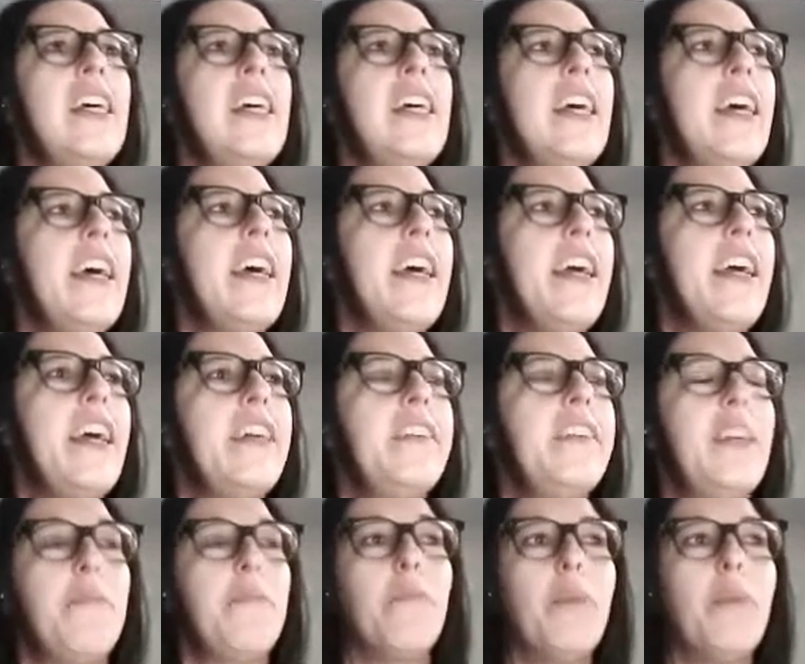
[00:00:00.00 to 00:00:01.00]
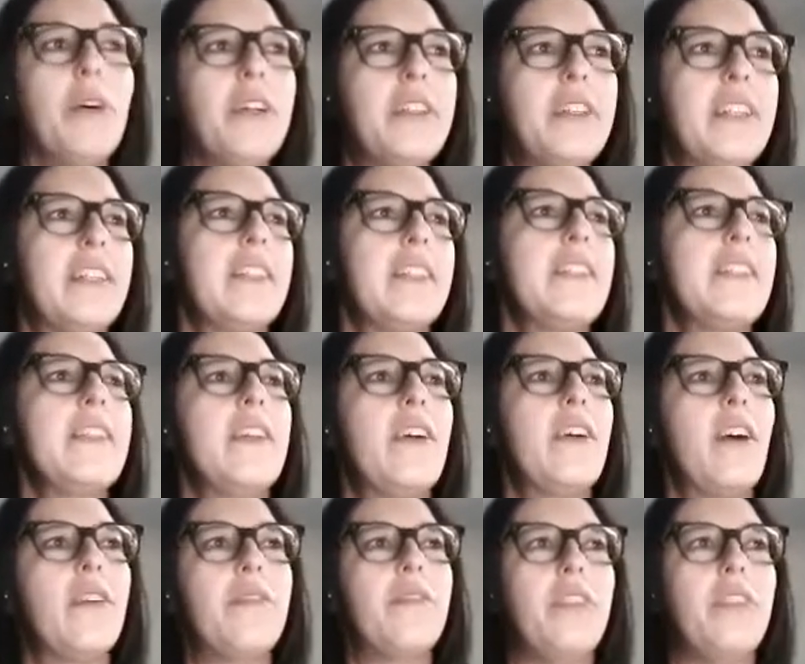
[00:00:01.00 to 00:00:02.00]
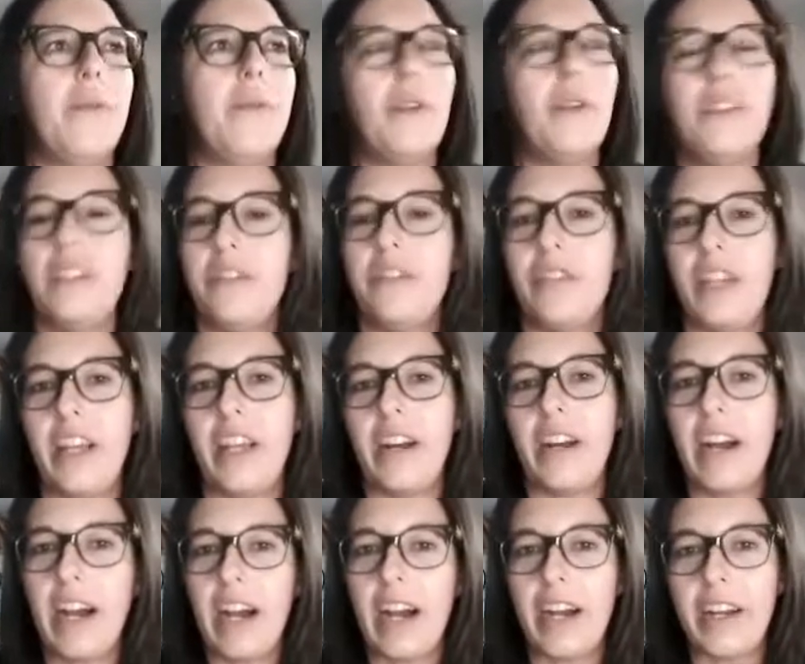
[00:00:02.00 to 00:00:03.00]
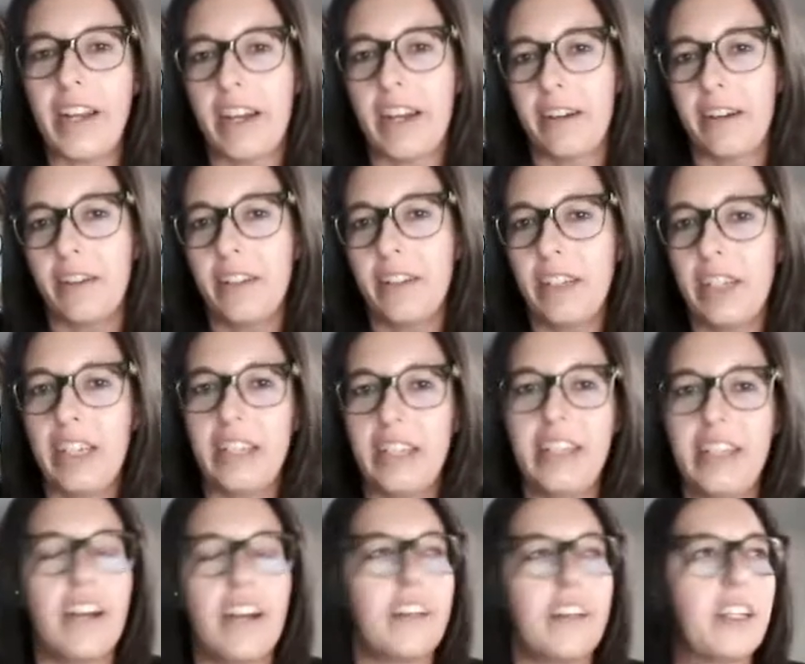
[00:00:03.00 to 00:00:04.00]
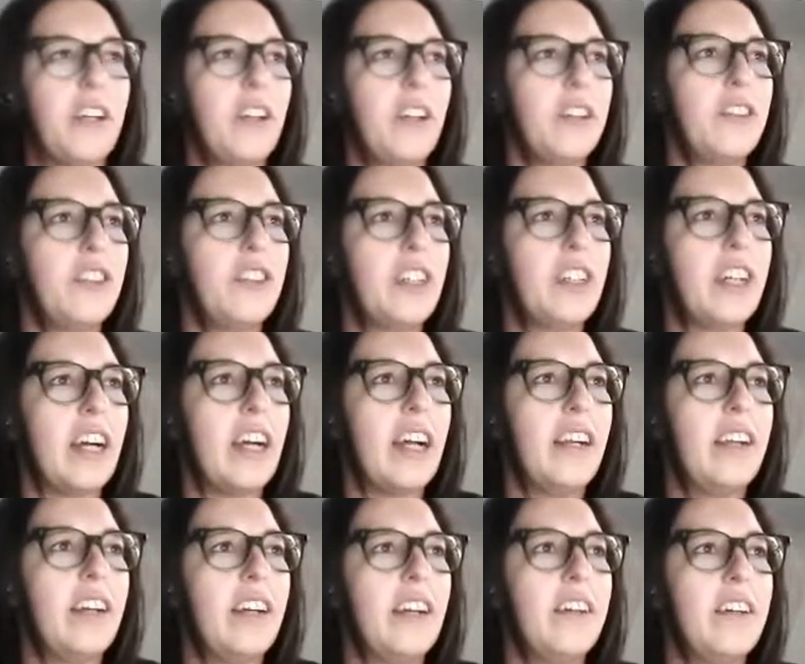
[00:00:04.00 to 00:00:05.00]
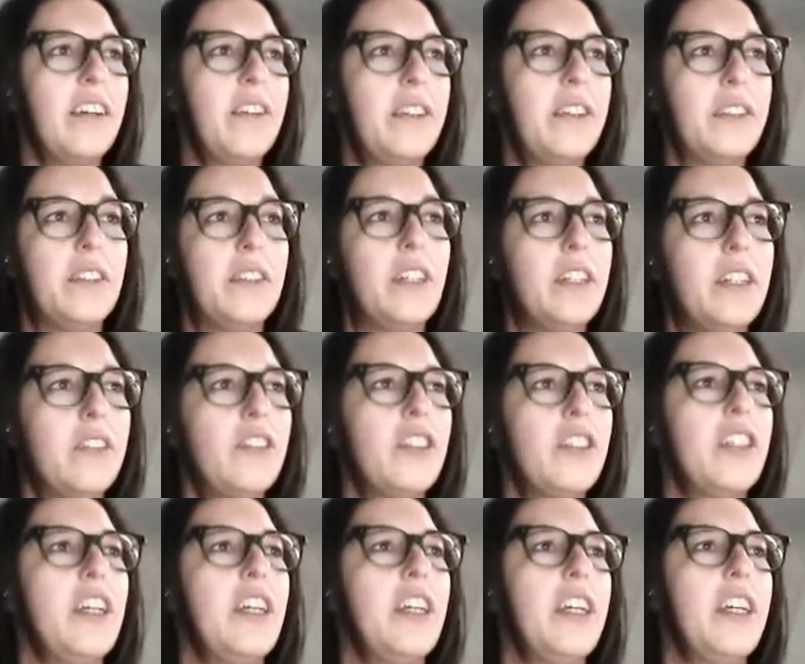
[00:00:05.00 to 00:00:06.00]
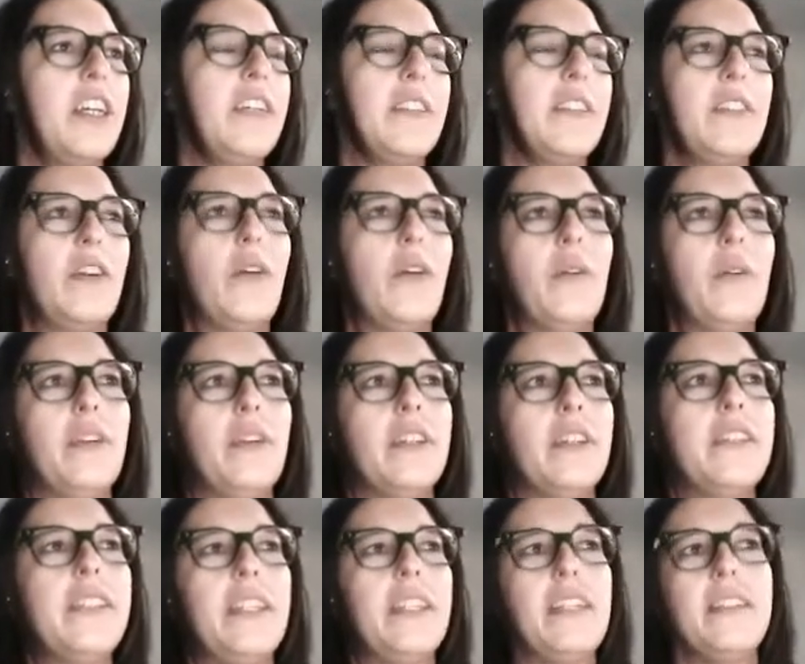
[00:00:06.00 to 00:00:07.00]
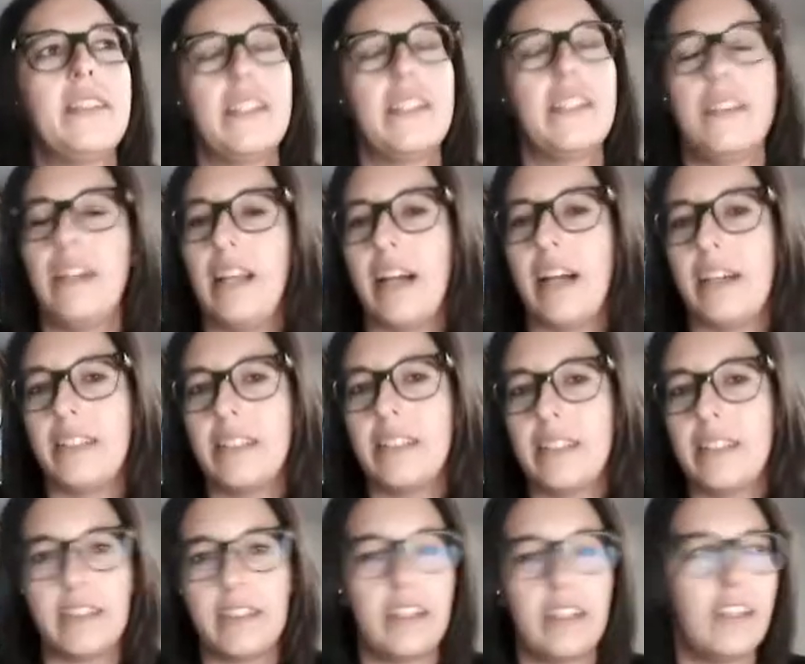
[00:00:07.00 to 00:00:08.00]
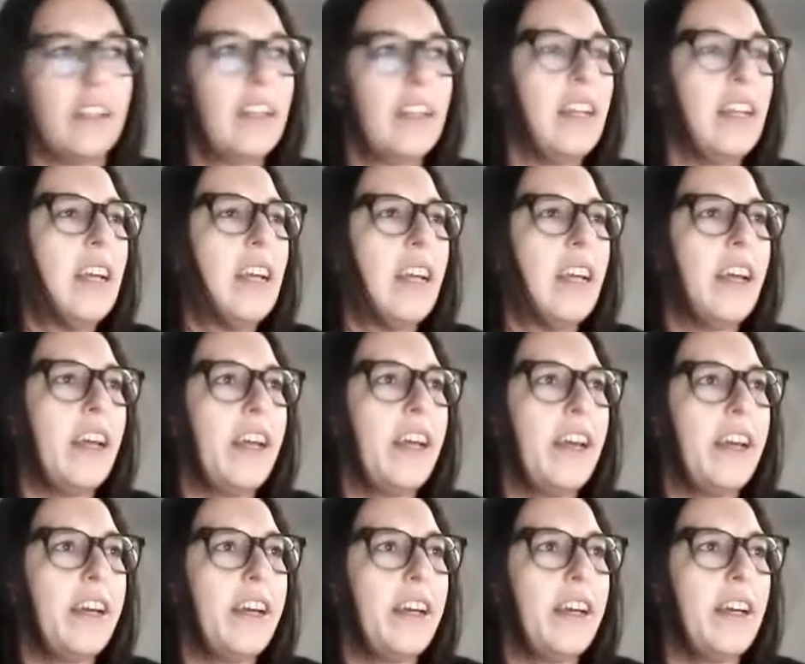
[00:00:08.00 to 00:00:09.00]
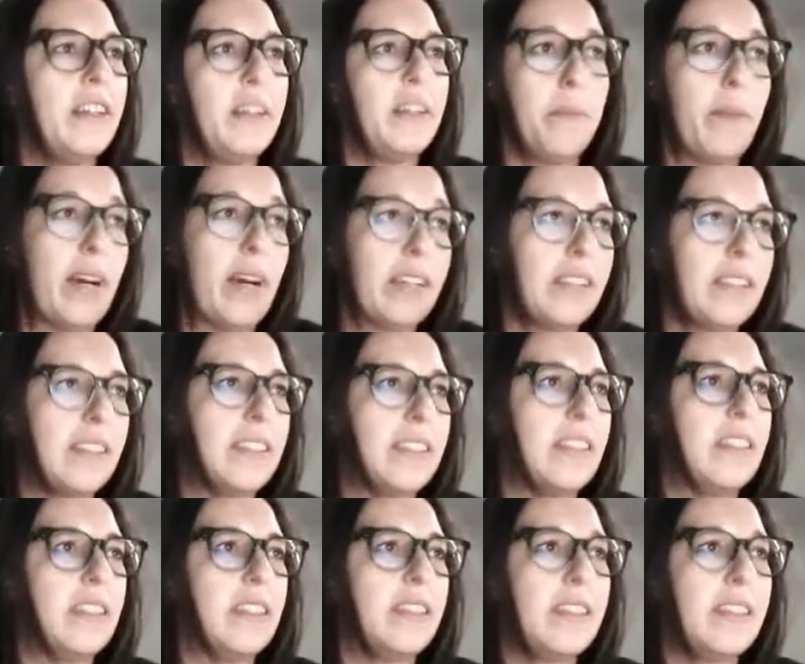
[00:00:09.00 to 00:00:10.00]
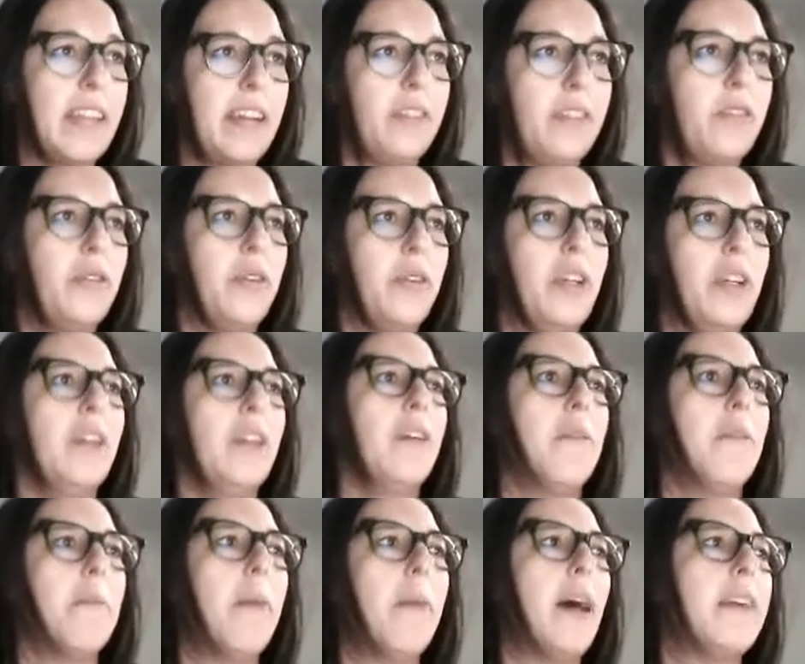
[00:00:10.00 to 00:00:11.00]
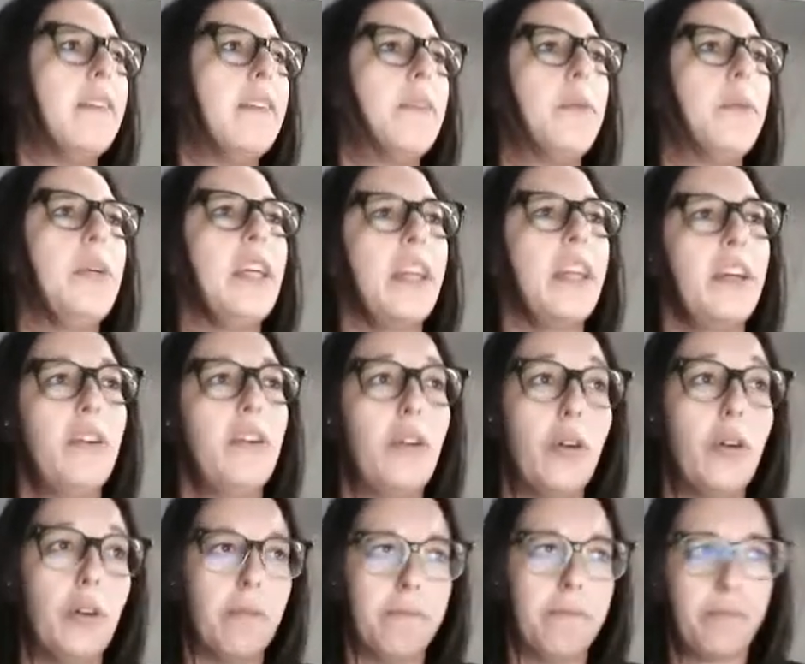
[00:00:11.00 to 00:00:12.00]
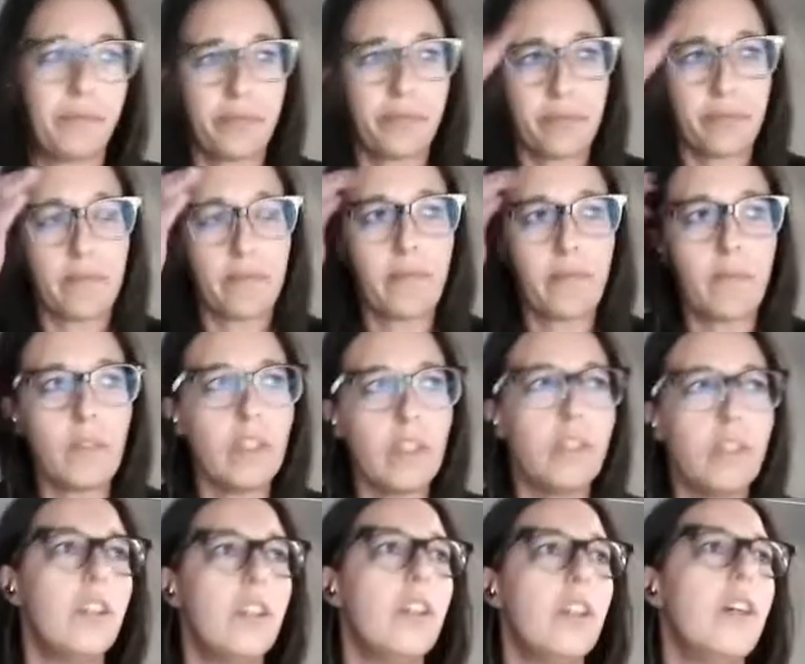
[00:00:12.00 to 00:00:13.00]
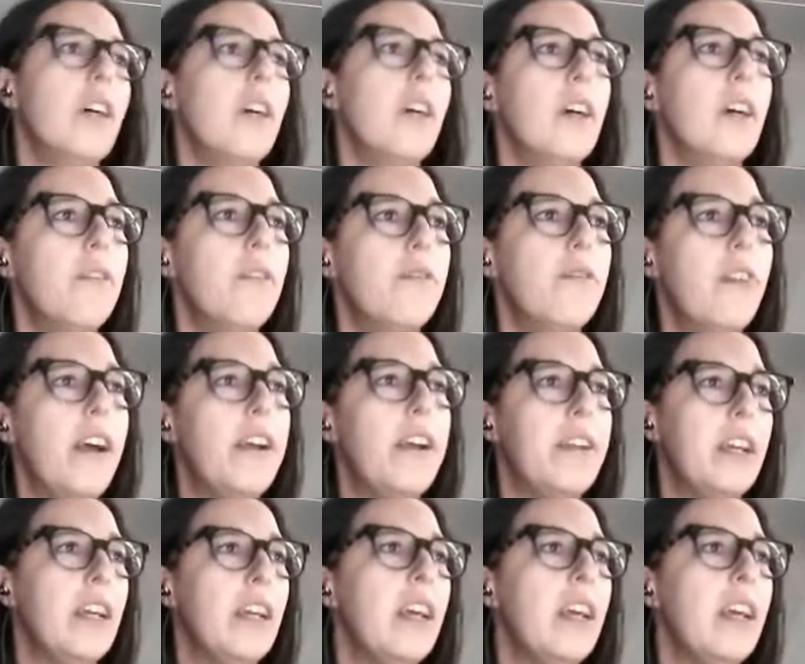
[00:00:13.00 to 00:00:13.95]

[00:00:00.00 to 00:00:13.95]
The importance of the Monte Fenera area in the archaeological research is known since the past century, but we can go very